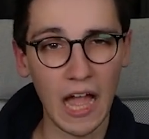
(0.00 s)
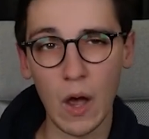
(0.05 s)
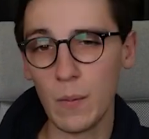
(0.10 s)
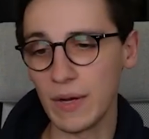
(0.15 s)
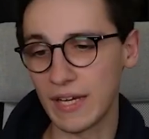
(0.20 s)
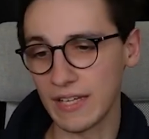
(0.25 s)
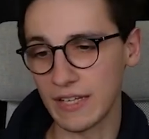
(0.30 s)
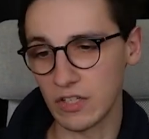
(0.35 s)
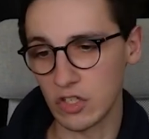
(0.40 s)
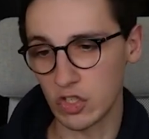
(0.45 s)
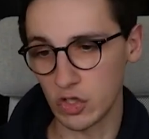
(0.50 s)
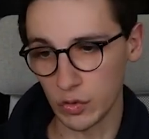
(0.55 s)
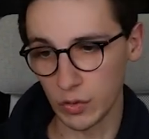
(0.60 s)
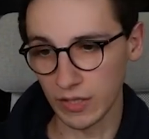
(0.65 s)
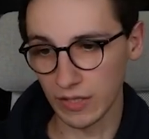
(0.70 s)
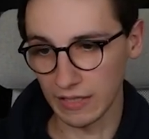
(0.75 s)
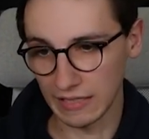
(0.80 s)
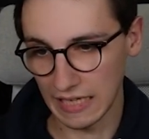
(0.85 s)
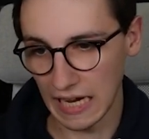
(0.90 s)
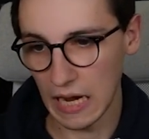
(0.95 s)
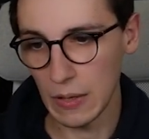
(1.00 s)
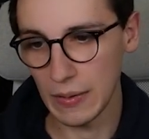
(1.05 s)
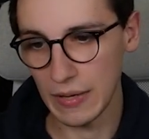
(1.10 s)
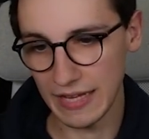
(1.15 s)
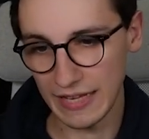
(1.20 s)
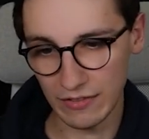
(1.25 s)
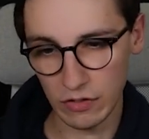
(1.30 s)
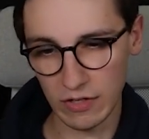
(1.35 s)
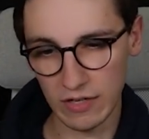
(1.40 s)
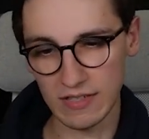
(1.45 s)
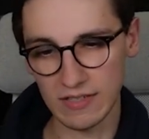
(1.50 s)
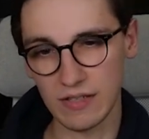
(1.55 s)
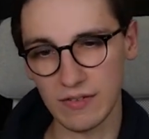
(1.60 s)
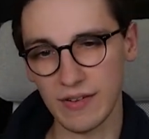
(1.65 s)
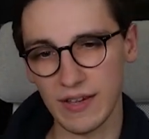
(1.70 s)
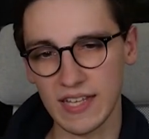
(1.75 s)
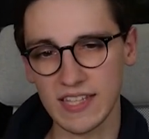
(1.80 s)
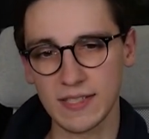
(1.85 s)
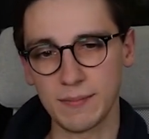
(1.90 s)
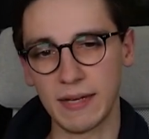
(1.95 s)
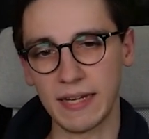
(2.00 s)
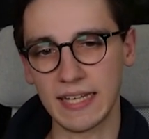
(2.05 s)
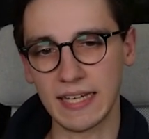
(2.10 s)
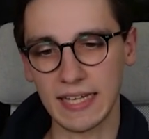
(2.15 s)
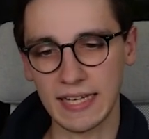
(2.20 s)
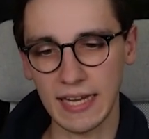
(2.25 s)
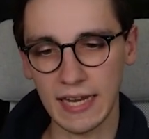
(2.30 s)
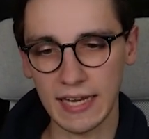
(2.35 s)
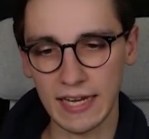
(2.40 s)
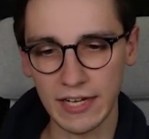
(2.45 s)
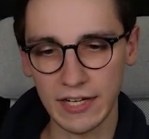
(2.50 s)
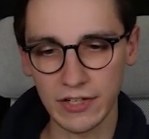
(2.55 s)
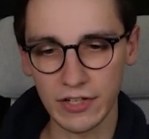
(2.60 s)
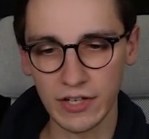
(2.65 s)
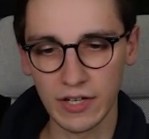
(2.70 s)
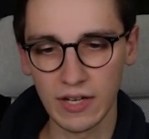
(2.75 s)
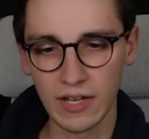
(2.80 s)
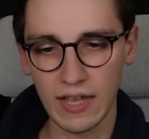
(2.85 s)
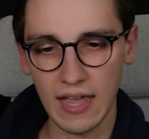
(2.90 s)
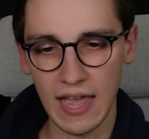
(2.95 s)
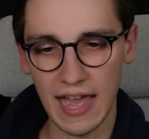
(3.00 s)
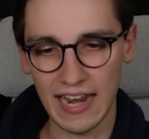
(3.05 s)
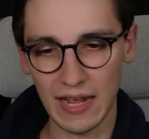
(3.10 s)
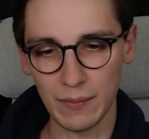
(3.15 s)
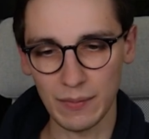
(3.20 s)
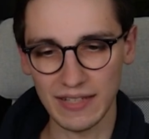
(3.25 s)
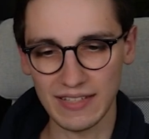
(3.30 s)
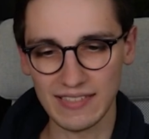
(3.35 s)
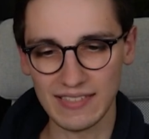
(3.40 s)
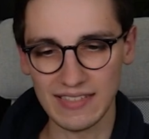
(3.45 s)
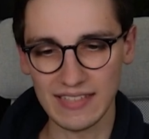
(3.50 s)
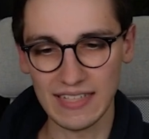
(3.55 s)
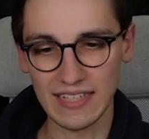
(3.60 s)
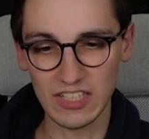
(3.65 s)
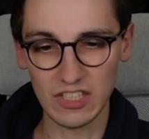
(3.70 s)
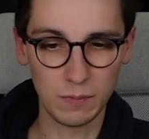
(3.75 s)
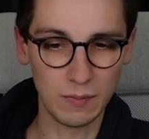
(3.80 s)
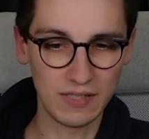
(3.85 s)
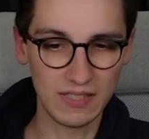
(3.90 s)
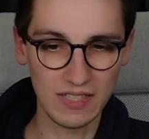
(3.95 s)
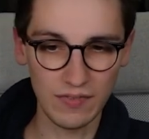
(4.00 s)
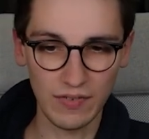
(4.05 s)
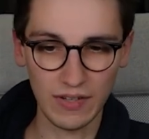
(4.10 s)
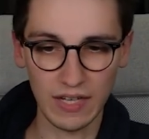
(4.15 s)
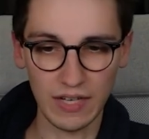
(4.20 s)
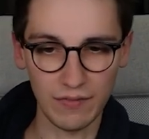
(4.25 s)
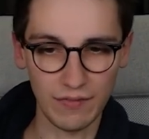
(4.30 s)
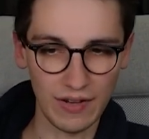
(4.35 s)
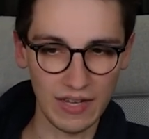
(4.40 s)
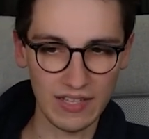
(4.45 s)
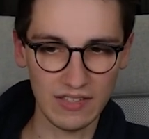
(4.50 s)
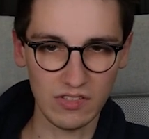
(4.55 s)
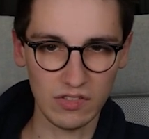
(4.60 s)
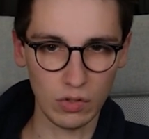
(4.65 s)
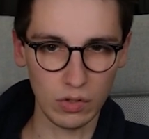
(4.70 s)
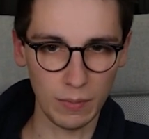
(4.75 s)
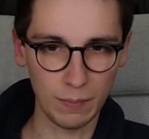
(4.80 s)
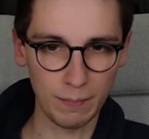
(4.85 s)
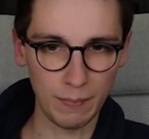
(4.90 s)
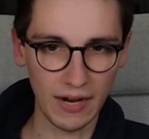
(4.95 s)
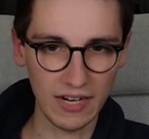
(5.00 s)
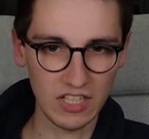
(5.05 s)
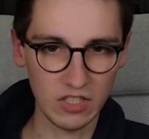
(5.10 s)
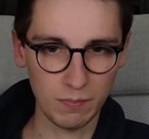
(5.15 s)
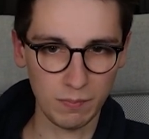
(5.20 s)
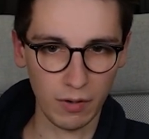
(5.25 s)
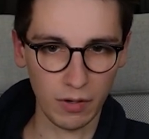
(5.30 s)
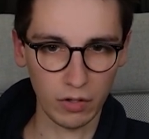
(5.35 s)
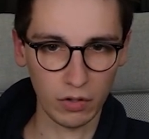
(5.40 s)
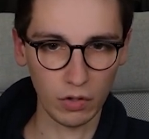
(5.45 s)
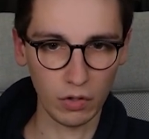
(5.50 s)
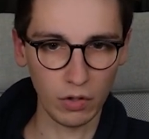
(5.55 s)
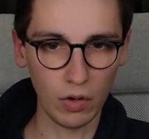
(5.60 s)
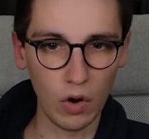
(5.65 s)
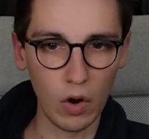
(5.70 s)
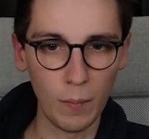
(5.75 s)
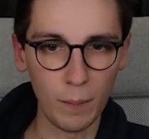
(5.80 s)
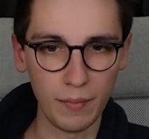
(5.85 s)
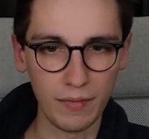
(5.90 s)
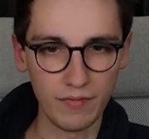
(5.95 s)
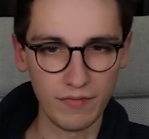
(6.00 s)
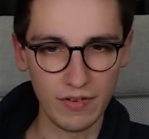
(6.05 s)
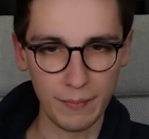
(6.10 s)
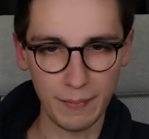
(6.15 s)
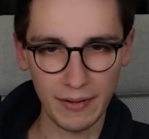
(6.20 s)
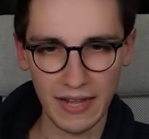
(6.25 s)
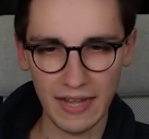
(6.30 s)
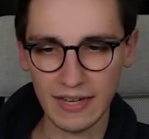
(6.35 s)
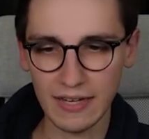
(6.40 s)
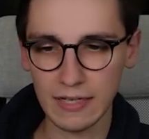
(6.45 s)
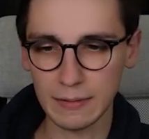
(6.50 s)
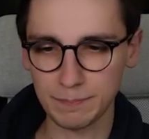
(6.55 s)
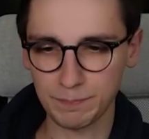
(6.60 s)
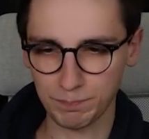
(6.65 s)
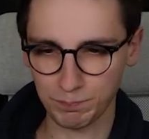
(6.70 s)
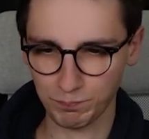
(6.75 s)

We can drill down into this event by clicking here, and now we can see the specific event. So the bytesparkle openvpn